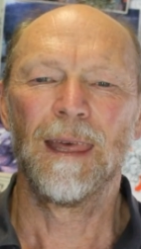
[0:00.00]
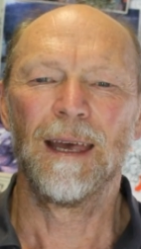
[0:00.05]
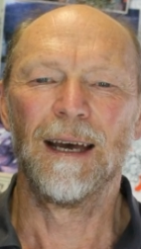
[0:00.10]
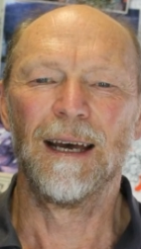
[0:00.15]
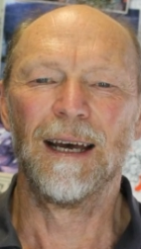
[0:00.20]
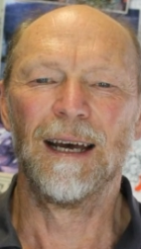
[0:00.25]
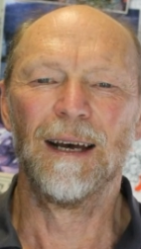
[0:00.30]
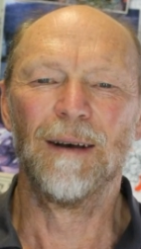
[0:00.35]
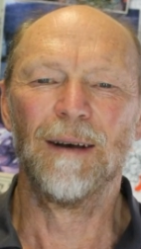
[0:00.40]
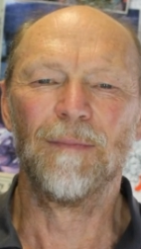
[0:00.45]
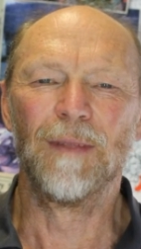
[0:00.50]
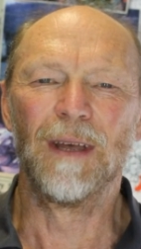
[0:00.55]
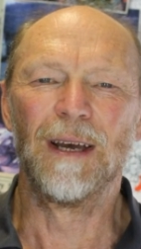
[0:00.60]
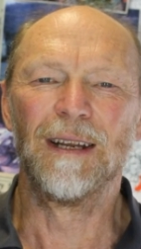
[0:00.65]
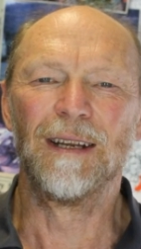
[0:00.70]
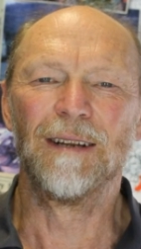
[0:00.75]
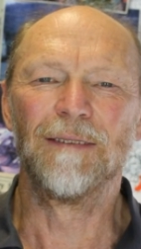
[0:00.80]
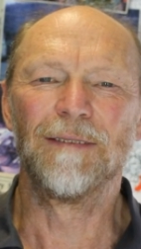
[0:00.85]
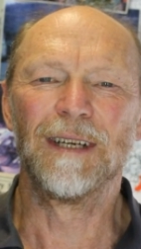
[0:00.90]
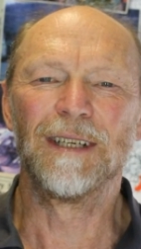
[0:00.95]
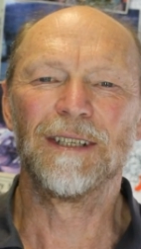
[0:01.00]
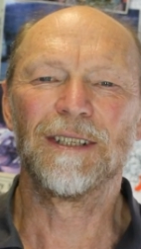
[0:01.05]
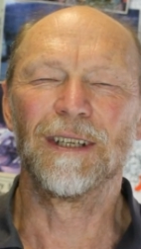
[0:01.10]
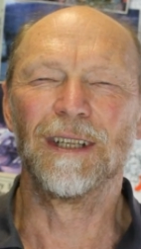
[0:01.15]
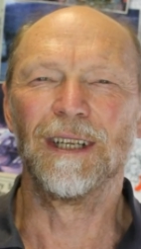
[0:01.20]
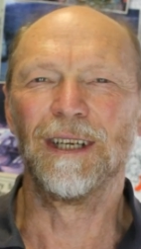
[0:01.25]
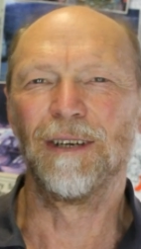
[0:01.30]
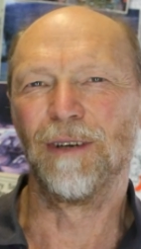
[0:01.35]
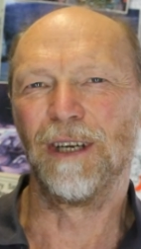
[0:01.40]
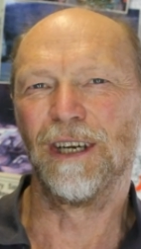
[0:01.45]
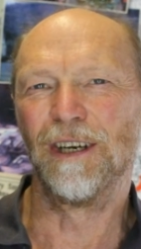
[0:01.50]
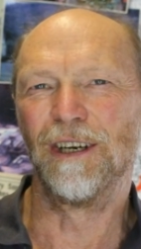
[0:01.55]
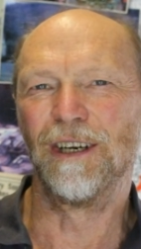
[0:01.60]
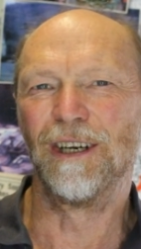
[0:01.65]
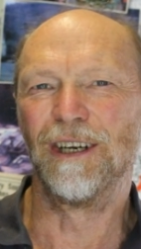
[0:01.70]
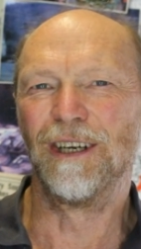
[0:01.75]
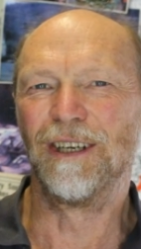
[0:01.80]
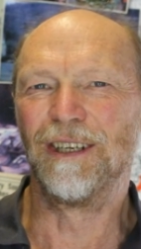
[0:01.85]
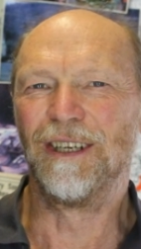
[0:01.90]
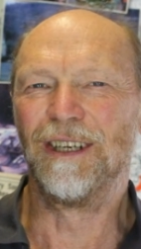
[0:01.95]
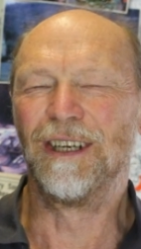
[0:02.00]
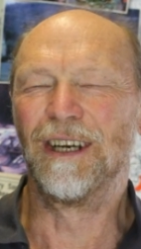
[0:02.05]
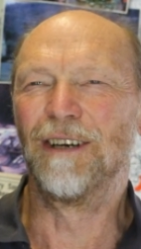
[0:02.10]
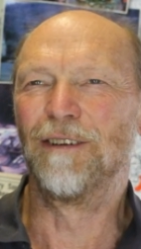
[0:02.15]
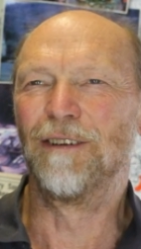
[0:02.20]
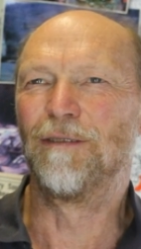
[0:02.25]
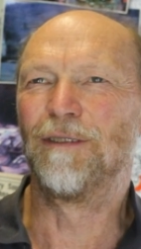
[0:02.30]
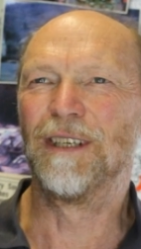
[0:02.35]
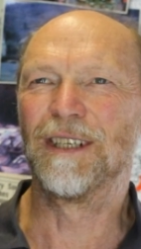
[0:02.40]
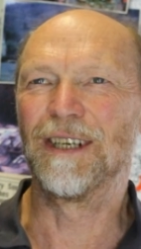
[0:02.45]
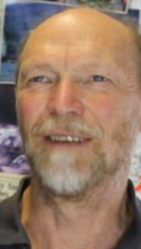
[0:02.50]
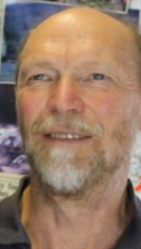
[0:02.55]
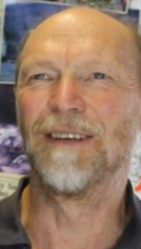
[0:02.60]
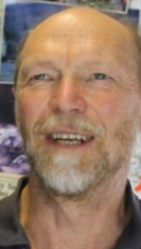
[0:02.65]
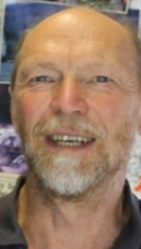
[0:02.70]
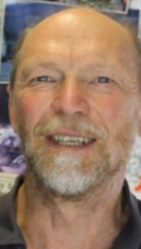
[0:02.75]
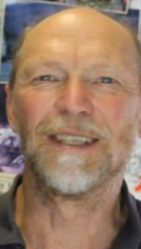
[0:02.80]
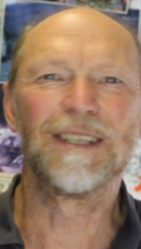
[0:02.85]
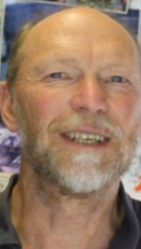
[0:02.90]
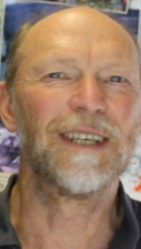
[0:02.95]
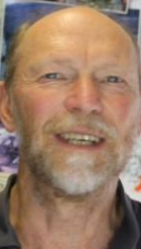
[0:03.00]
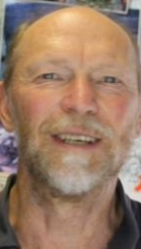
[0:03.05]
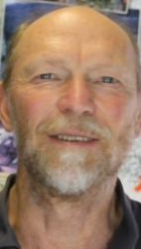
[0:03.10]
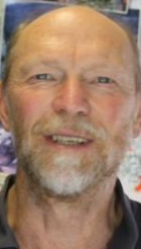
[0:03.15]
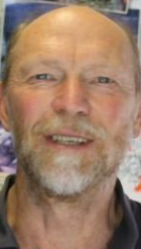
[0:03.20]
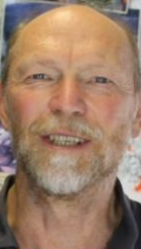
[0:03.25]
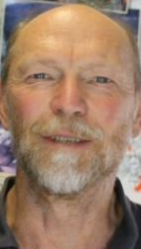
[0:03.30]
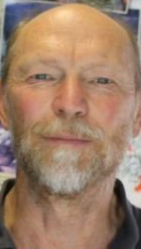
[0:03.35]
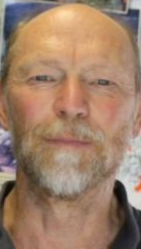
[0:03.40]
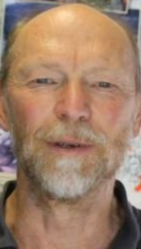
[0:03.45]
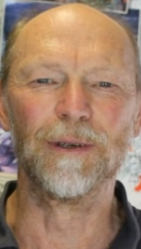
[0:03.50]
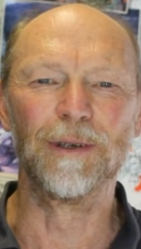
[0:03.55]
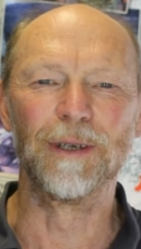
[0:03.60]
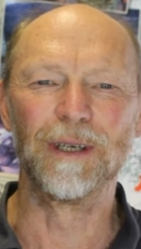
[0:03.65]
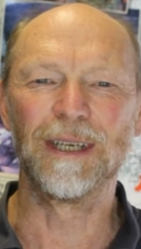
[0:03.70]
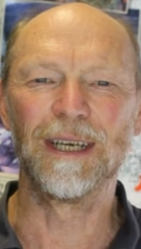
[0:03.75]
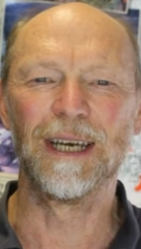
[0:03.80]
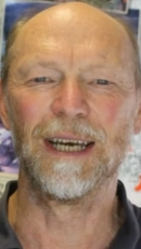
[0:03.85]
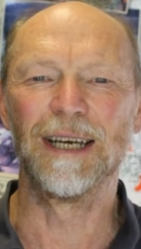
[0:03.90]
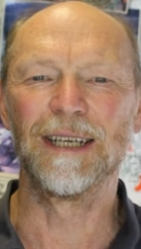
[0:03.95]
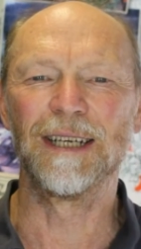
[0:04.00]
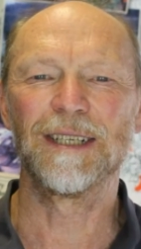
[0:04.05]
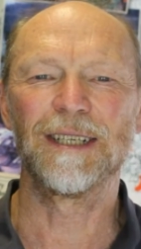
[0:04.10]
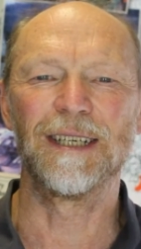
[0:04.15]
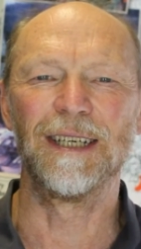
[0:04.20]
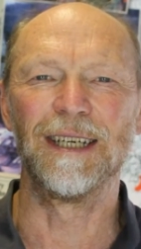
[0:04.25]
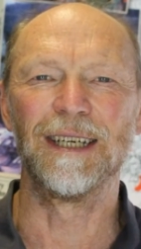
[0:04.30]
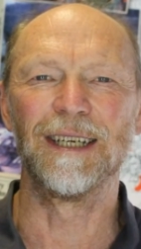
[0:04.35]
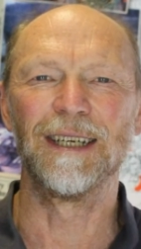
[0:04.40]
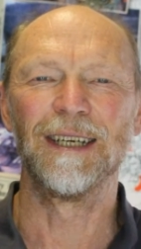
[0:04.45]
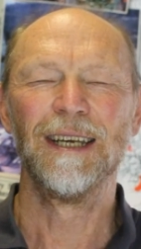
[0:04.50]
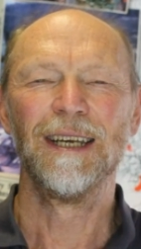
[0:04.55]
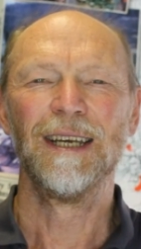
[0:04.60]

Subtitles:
And eventually we heard, you know, 7HT were just broadcasting